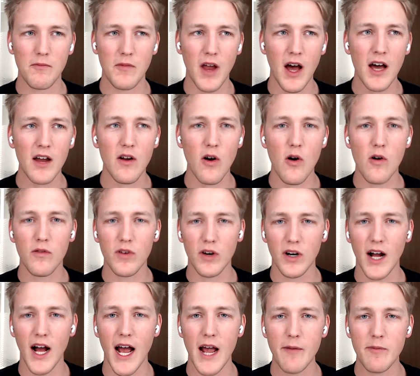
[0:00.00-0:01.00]
not
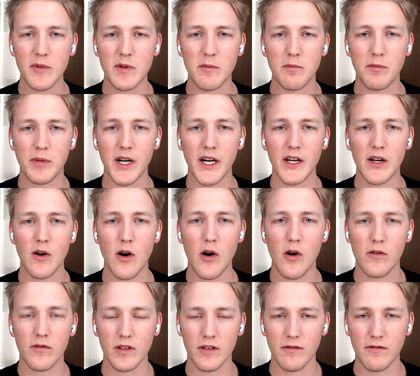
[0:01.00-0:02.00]
overhyped, but
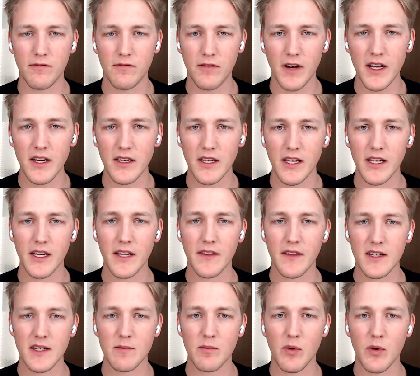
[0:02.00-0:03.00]
overfunded at
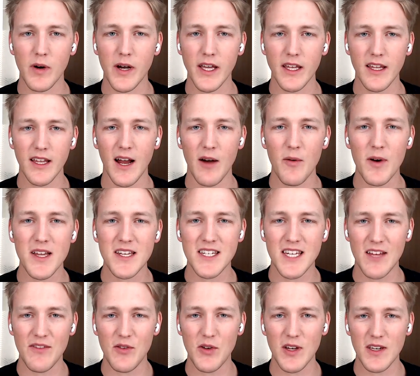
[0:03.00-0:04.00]
this point. And I want to
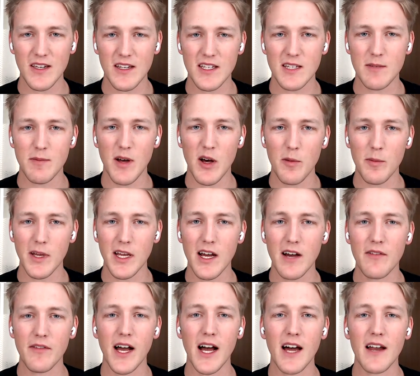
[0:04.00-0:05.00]
see if you can dispel me
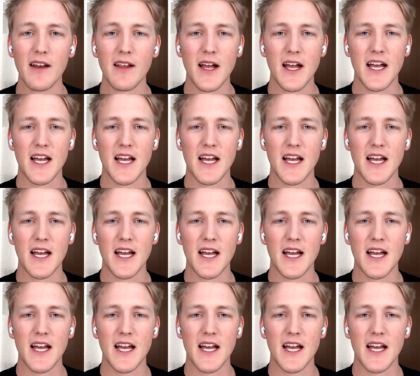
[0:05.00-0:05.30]
of that.